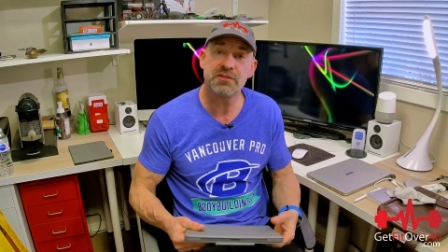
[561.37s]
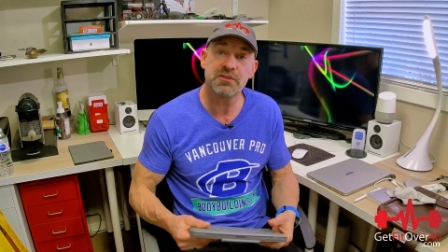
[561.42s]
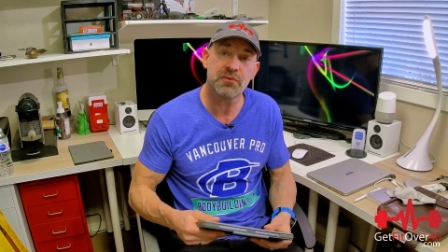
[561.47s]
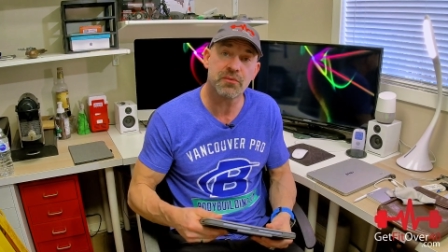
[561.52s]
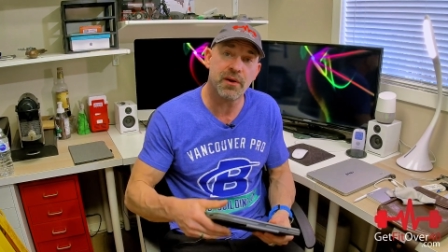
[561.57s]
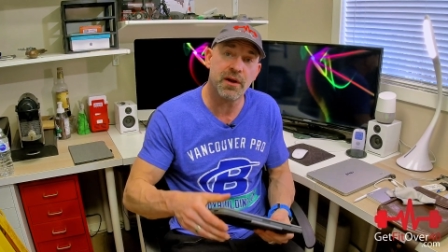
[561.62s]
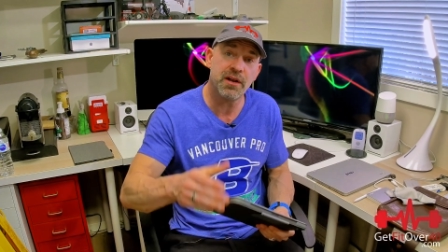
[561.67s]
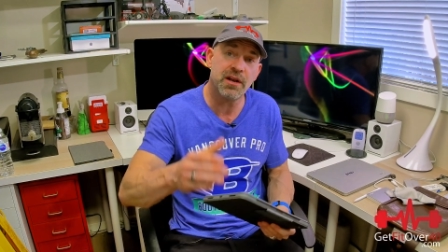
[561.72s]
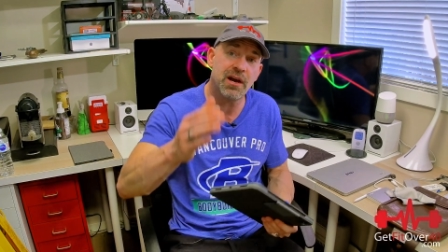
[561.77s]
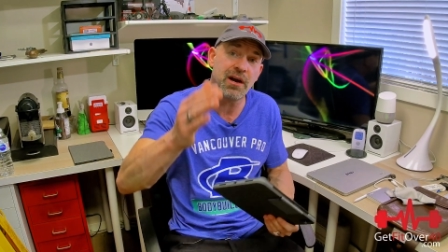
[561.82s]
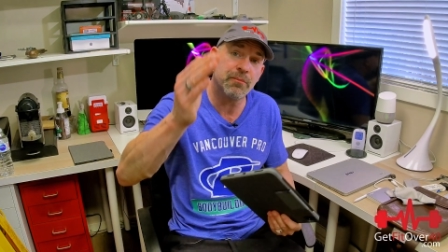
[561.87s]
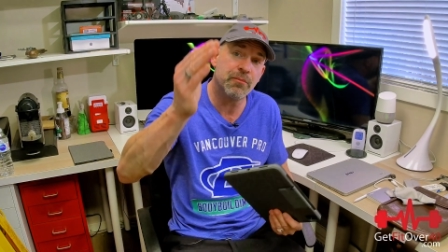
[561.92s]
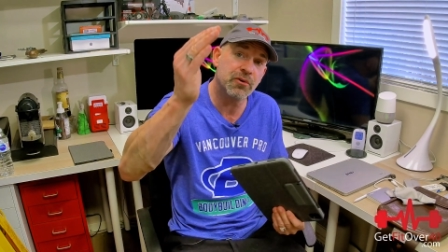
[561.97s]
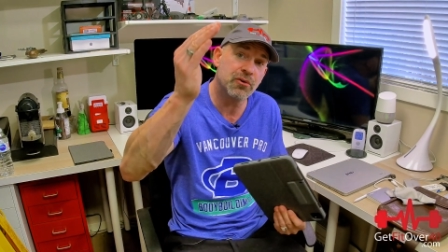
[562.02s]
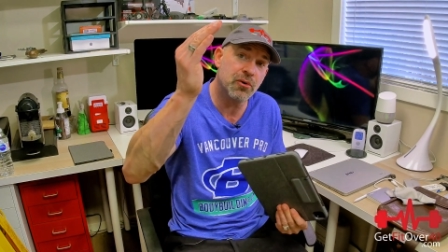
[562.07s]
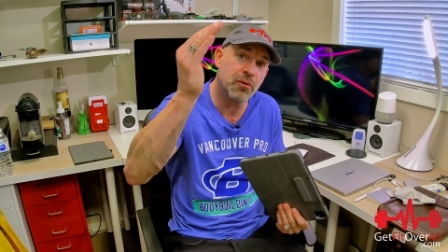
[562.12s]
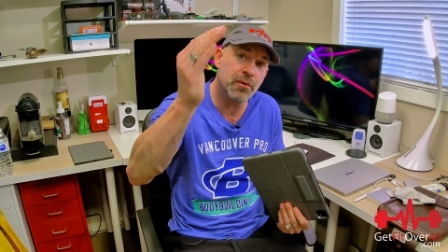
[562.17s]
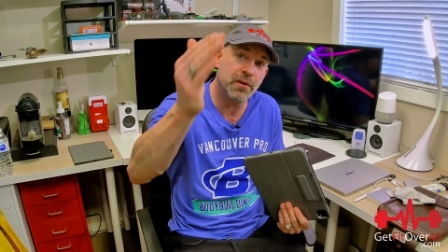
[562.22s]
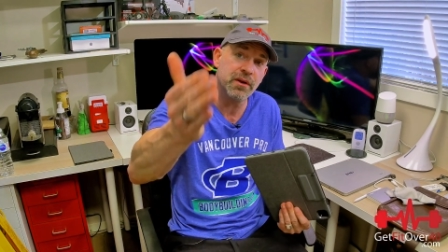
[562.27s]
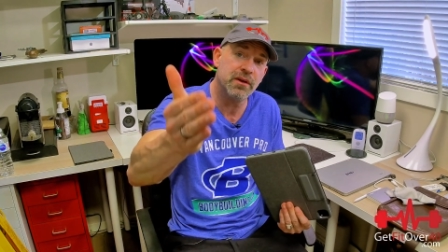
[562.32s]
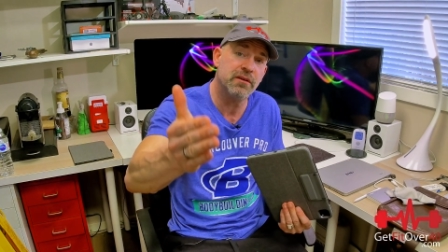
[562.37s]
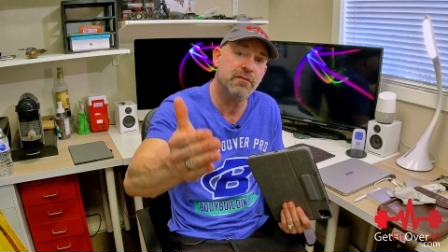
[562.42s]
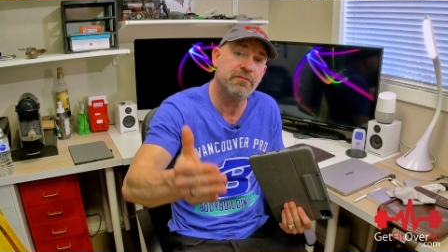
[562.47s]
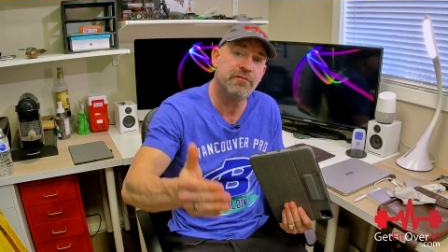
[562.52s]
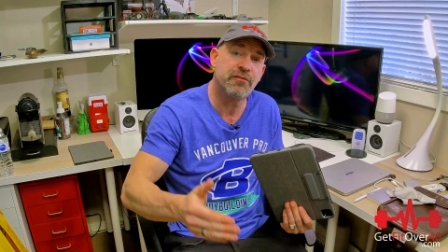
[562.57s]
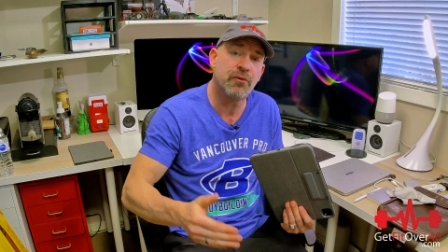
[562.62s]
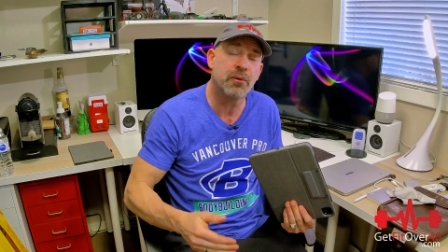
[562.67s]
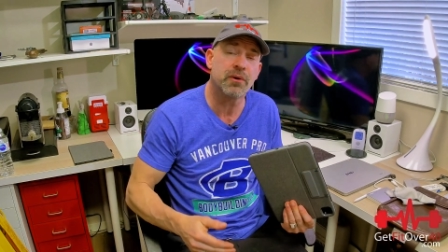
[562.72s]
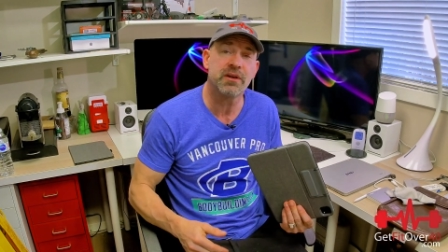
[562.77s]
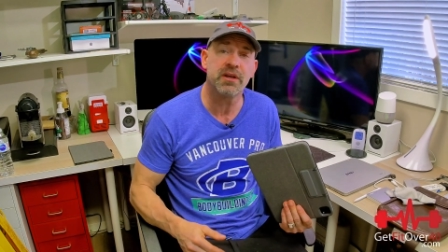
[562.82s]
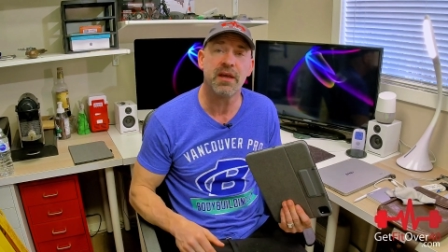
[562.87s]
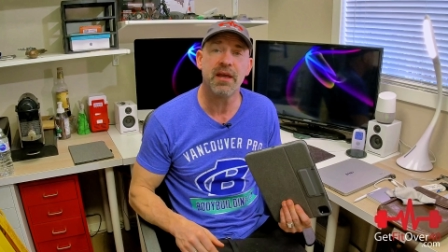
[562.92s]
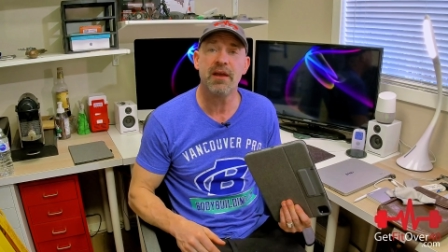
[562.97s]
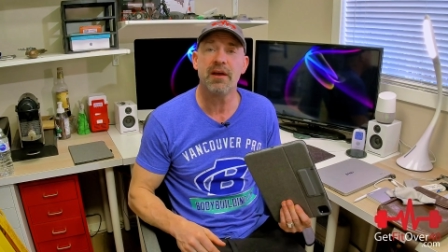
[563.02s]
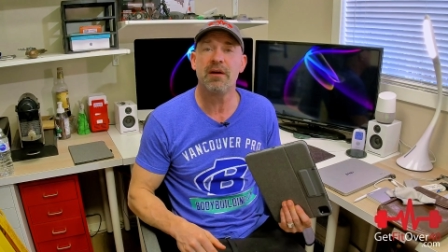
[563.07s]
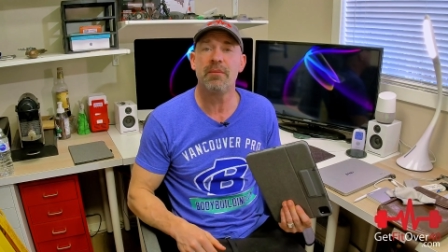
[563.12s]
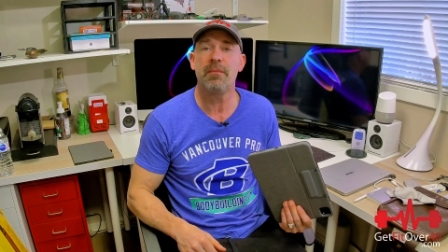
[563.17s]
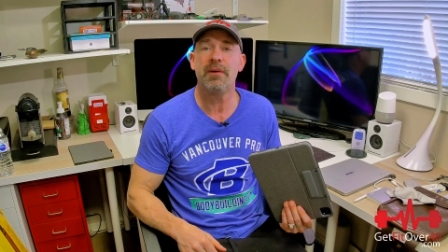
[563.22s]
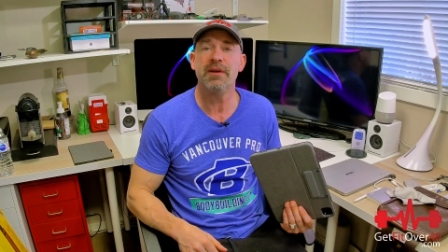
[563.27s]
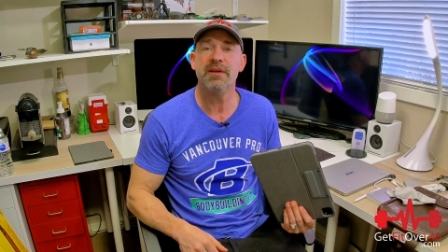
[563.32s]
So right now I'm recording in
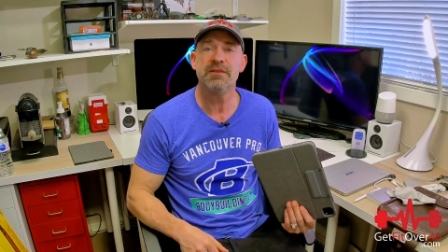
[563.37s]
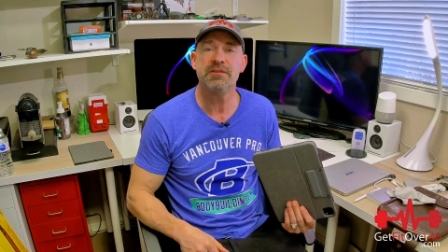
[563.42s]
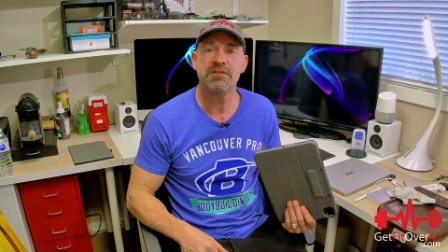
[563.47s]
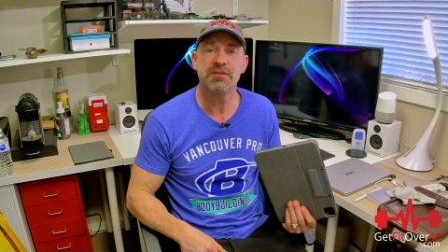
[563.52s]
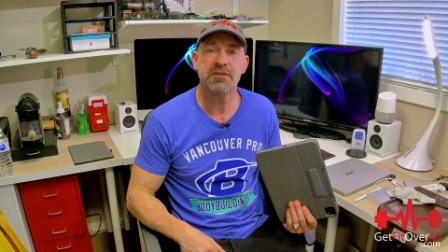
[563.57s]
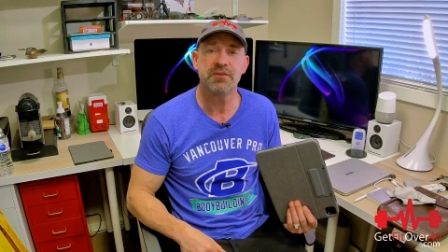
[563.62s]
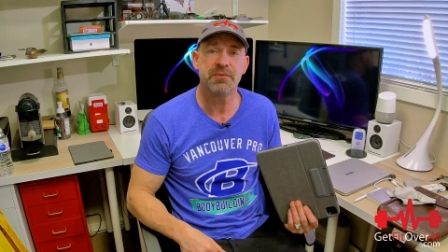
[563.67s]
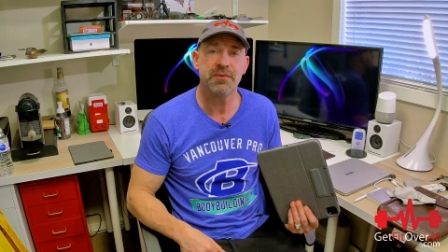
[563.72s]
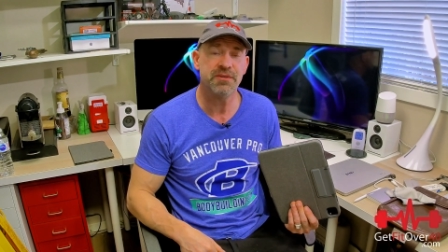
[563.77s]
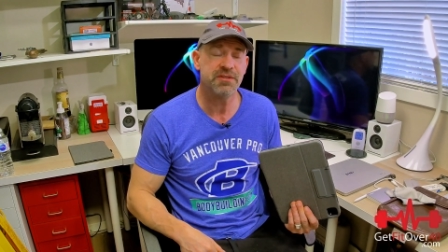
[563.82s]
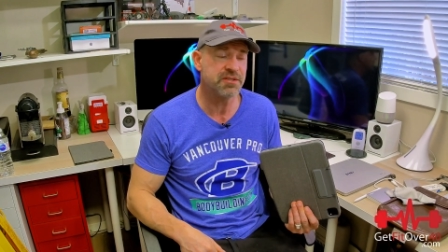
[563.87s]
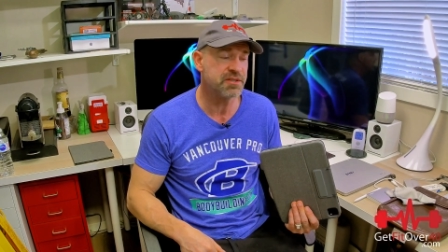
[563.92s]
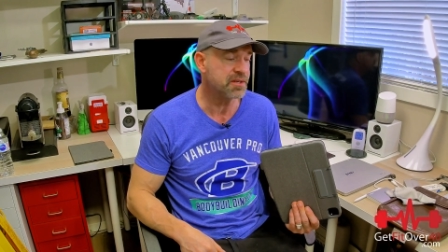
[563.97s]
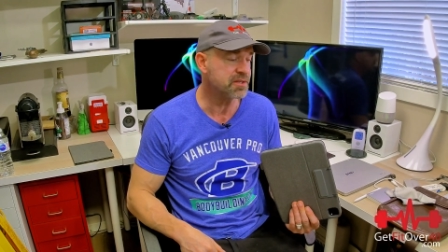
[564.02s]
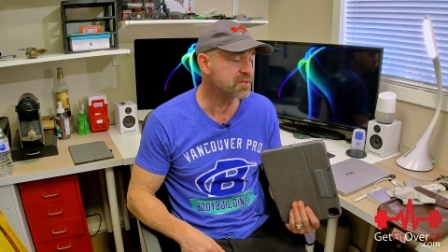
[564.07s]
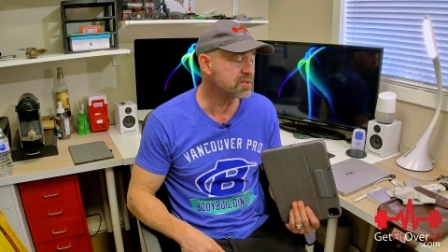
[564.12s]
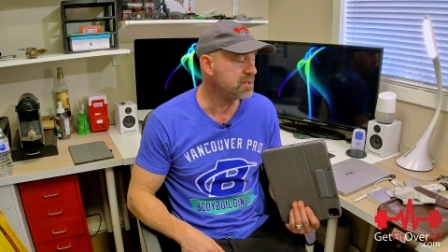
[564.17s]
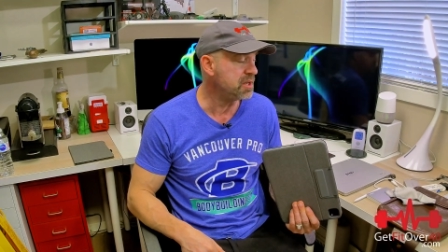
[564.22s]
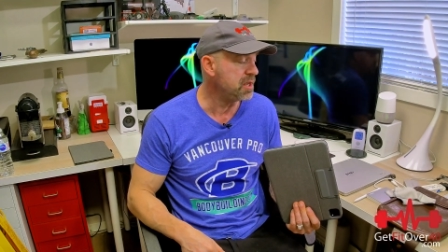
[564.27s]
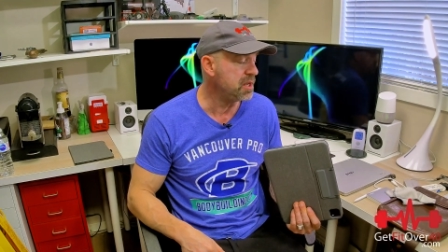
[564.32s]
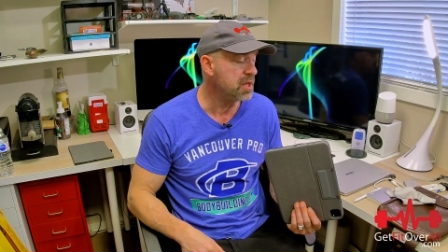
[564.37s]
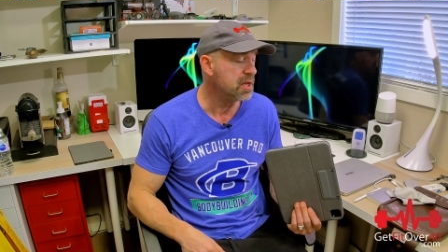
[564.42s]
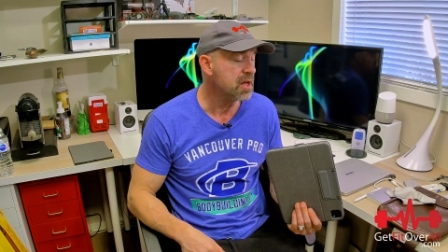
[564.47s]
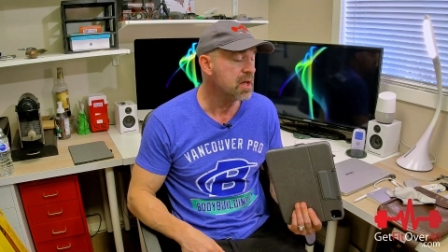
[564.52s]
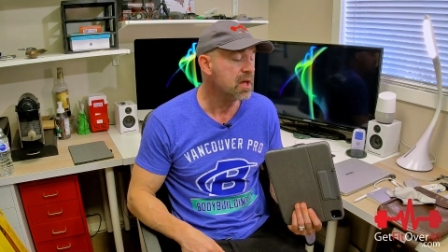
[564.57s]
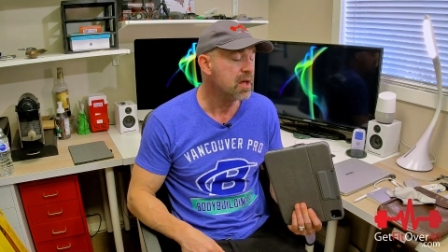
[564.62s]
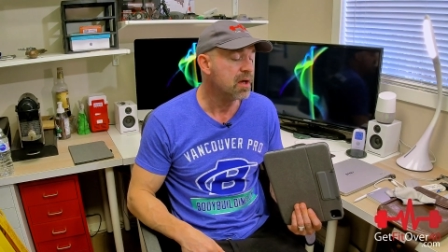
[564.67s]
4K on my Insta360.